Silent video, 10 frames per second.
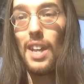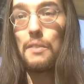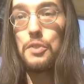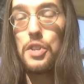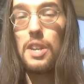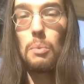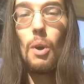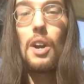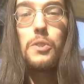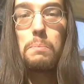if she
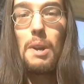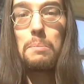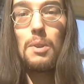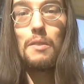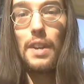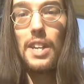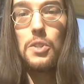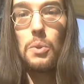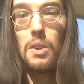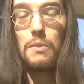was a member of any
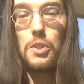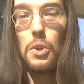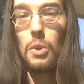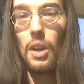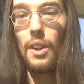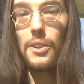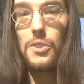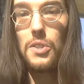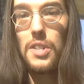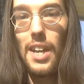sort of so-called
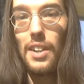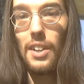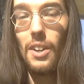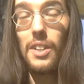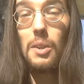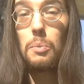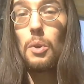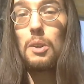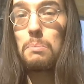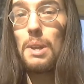satanic cult, it
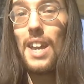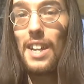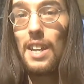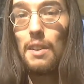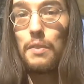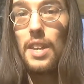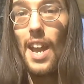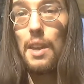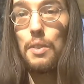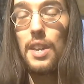wouldn't be any of
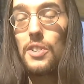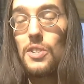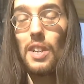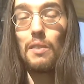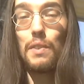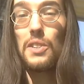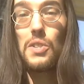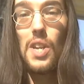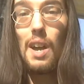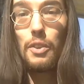the atheistic
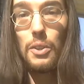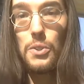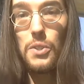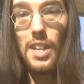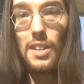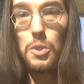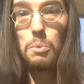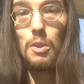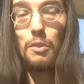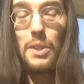philosophical
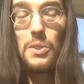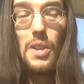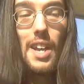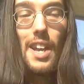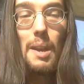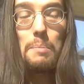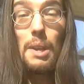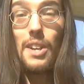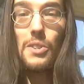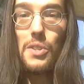Satanist movements,
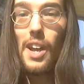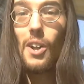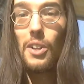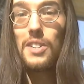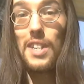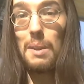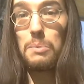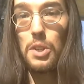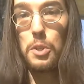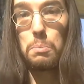because they all
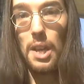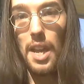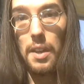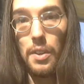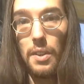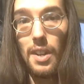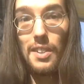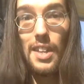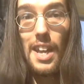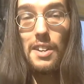condemn such behavior.
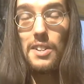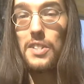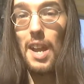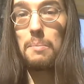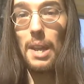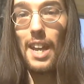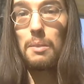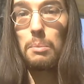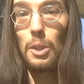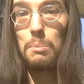They condemn
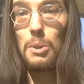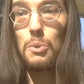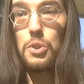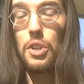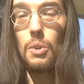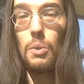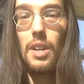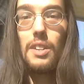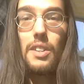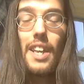animal abuse
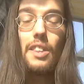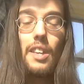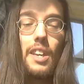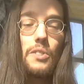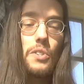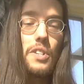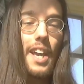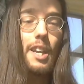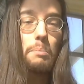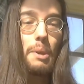too. In the
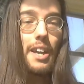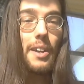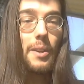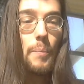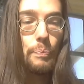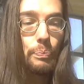satanic panic,